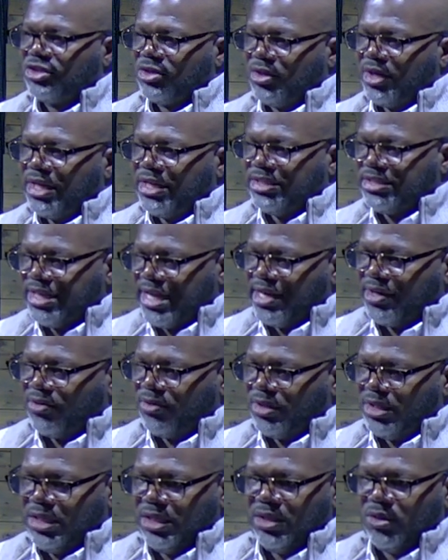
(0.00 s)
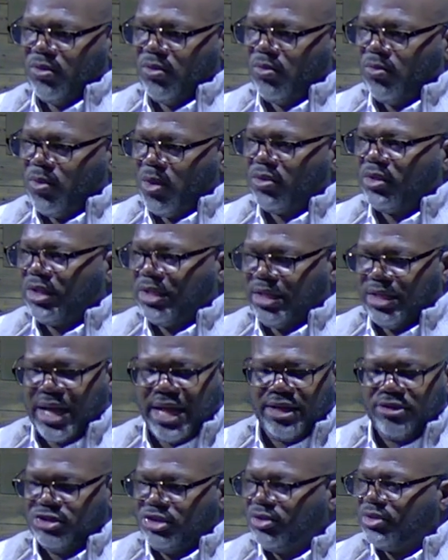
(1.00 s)
integrity won't allow
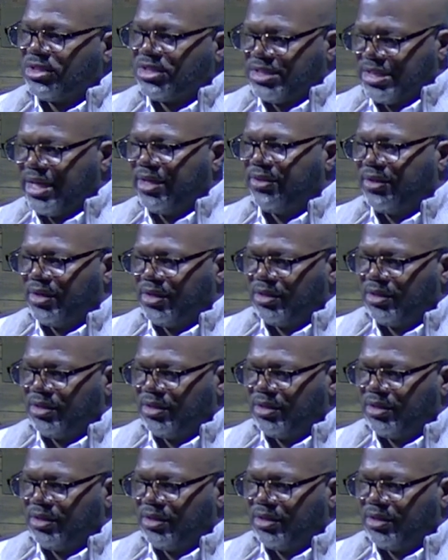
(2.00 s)
you to stay there.